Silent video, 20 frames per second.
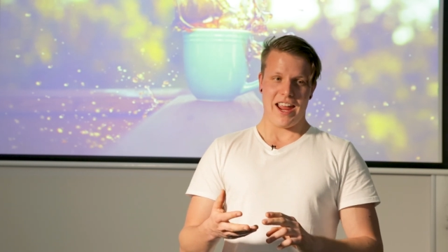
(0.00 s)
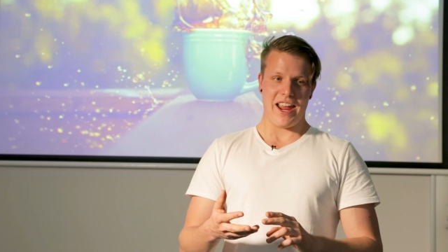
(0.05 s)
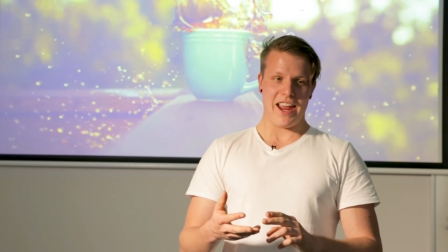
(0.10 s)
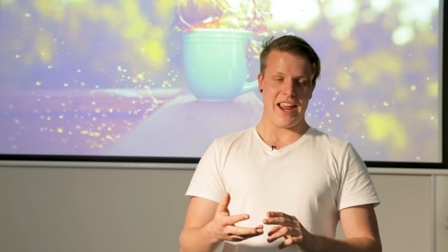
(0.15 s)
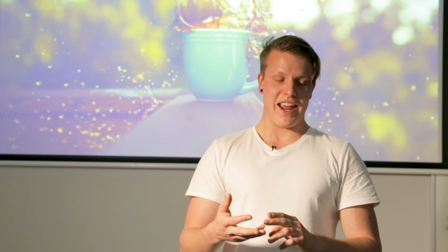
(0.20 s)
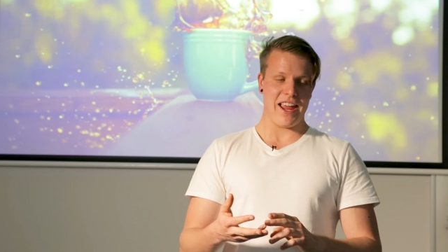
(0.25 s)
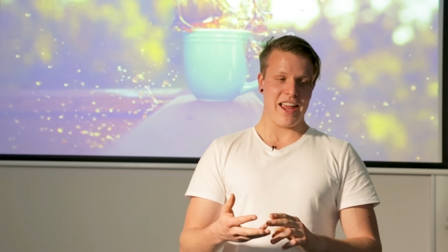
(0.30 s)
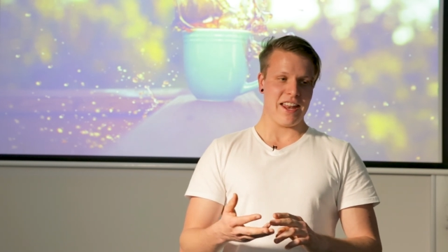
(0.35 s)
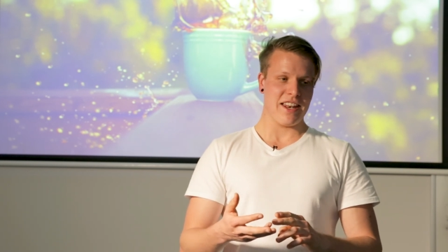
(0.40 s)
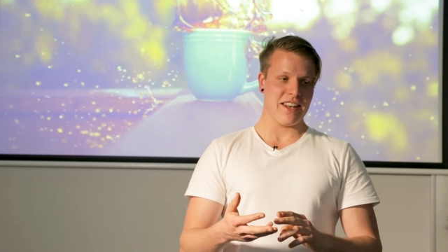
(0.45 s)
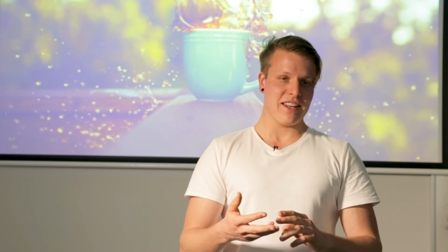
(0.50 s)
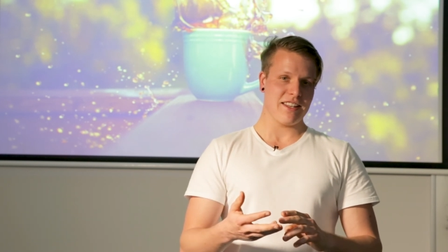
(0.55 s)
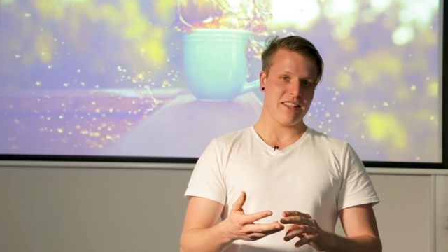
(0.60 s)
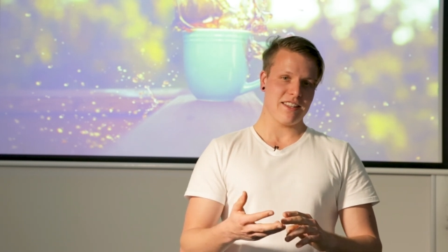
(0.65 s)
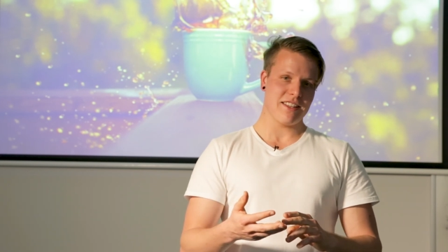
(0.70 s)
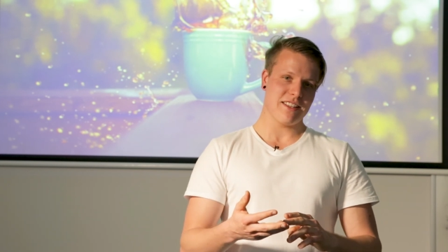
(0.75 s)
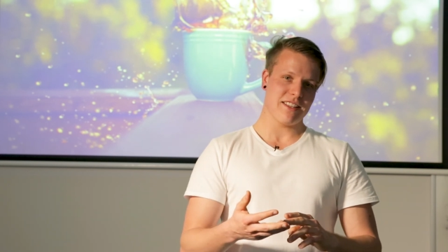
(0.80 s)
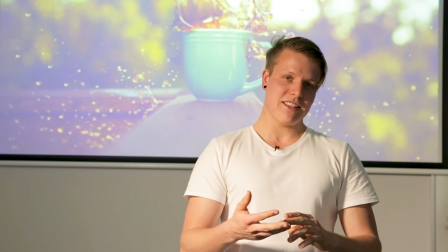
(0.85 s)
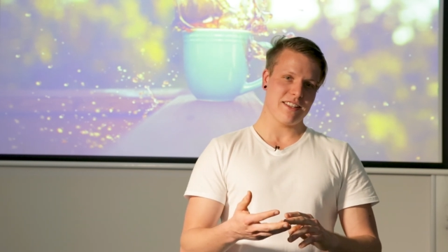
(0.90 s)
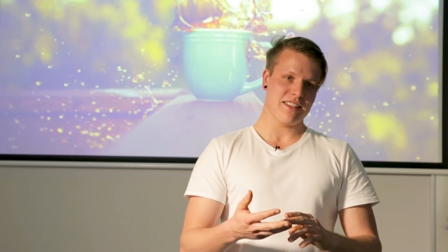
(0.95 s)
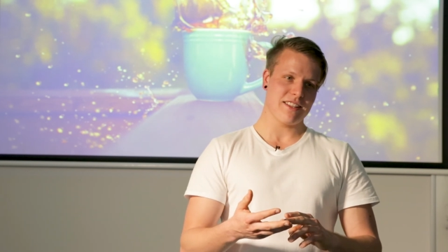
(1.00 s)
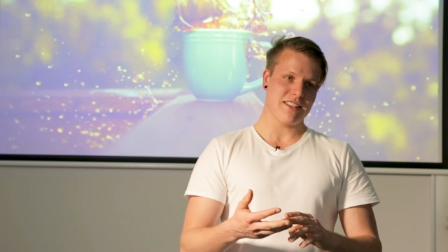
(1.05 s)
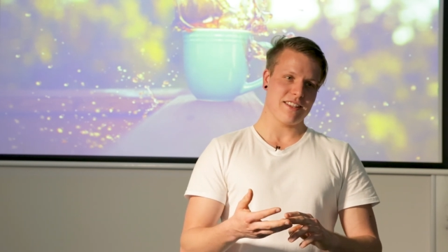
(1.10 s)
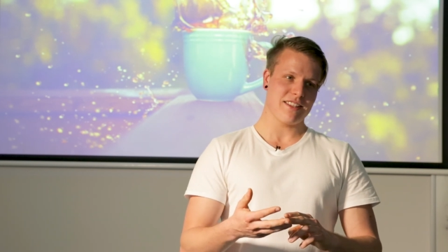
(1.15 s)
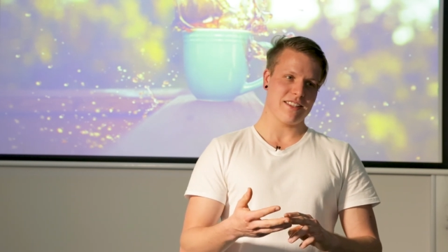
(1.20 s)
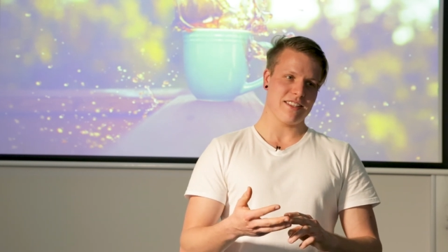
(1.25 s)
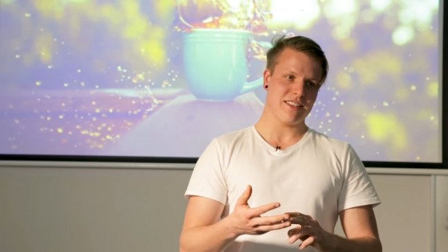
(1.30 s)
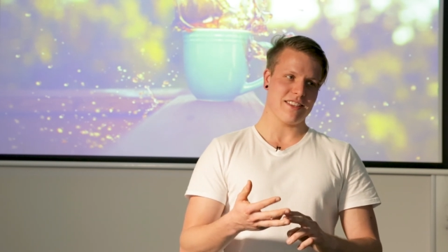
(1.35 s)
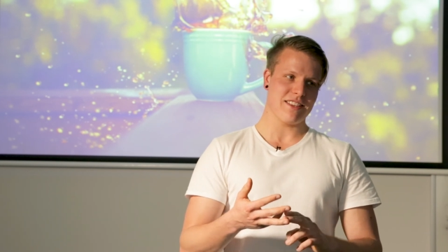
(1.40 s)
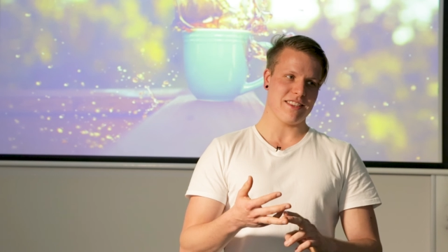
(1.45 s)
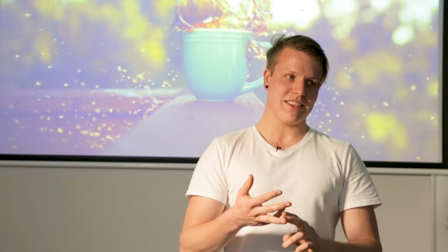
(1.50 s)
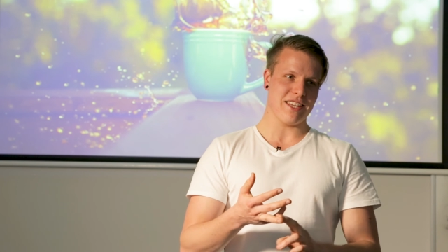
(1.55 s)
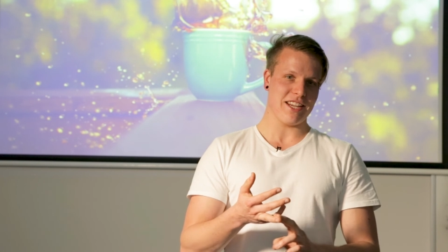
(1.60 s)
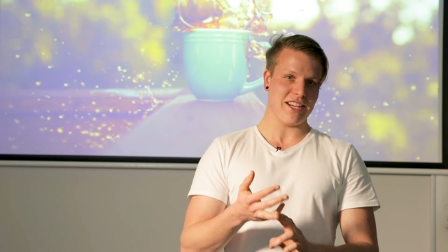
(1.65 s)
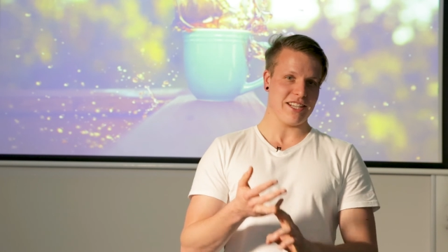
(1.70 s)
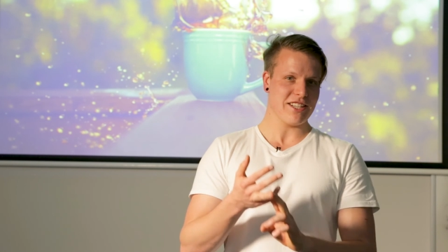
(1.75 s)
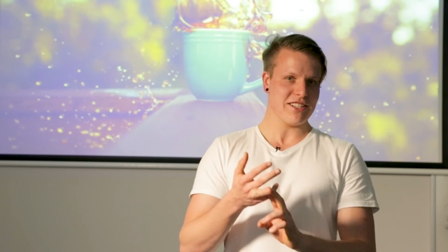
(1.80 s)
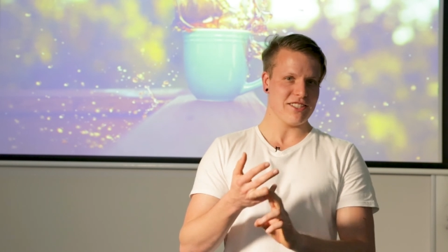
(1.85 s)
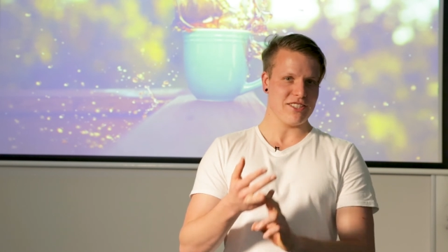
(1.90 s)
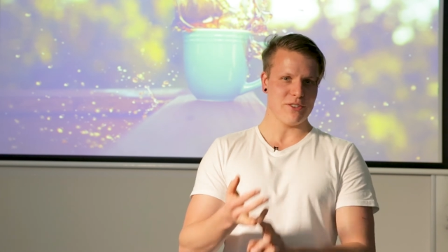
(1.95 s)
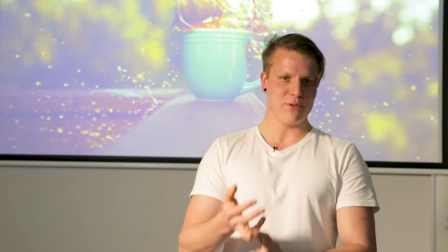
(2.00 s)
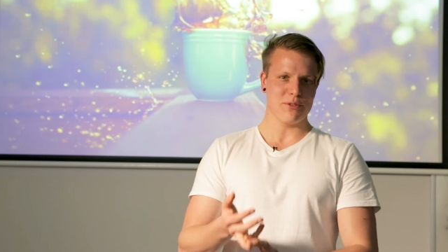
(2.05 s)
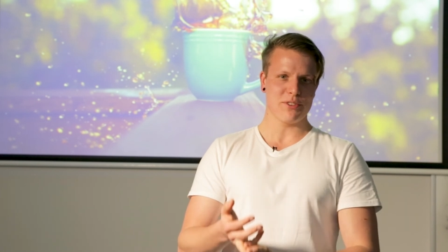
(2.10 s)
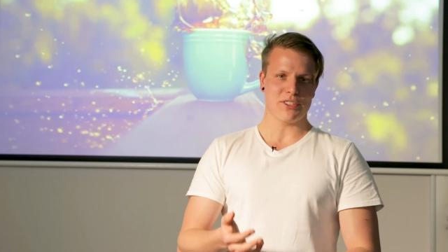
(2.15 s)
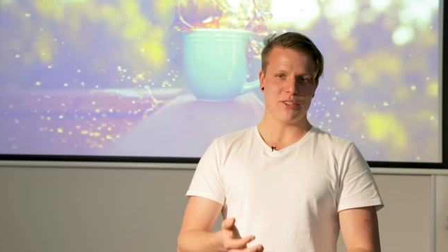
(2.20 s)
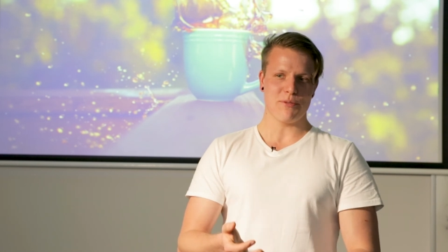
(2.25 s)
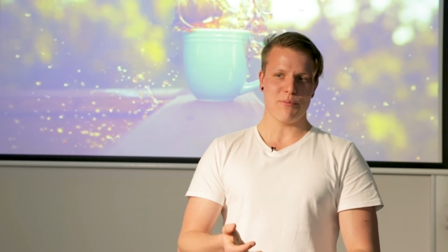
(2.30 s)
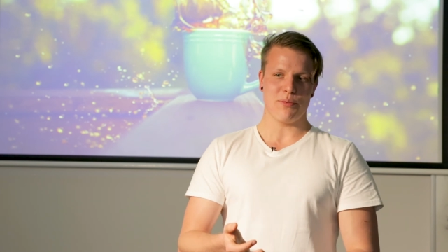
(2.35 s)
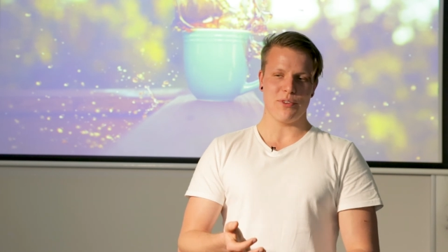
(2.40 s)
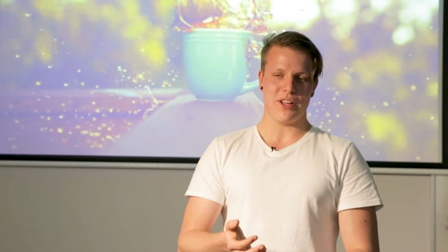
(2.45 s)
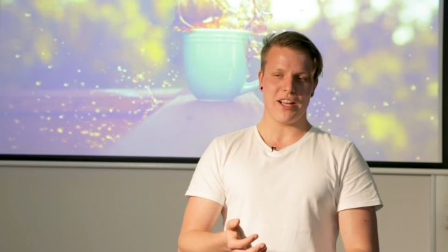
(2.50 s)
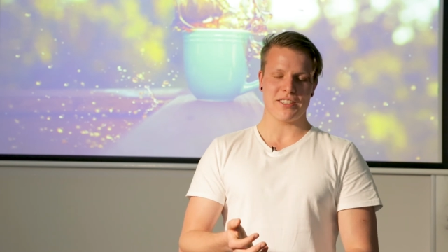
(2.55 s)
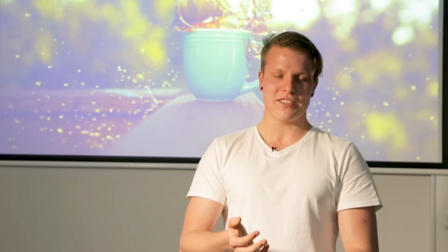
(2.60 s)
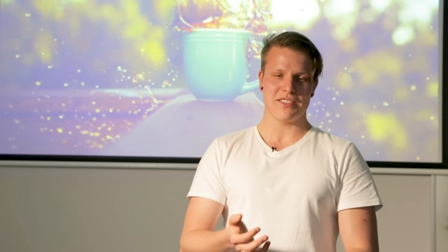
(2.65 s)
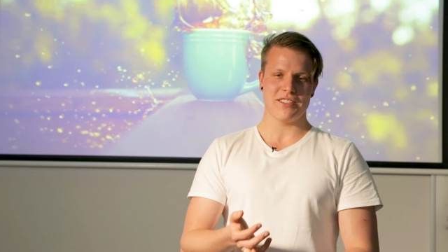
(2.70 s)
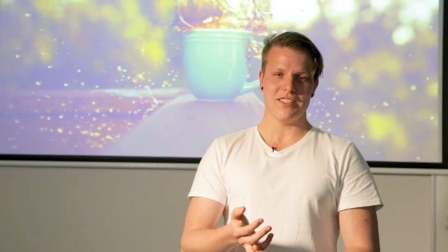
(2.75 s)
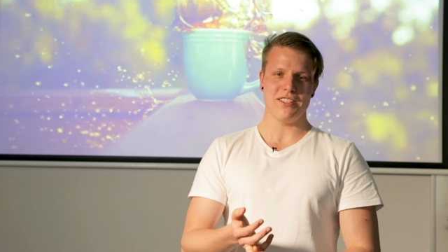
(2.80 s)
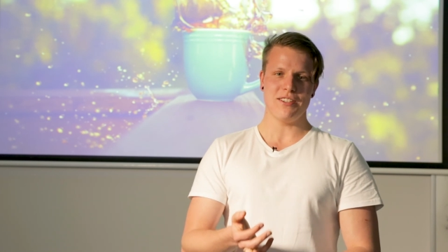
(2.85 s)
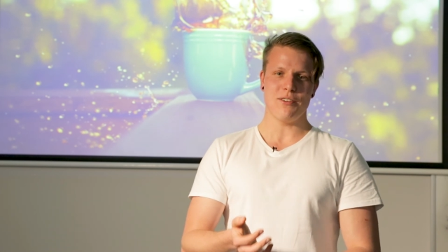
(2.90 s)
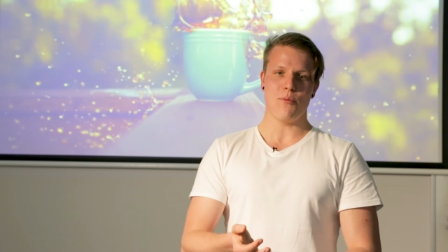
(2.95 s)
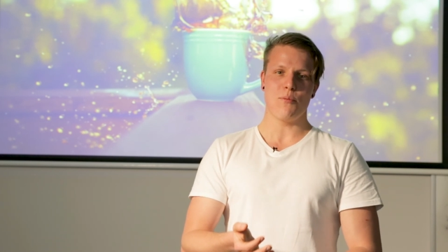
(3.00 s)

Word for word: and they can deal with complexity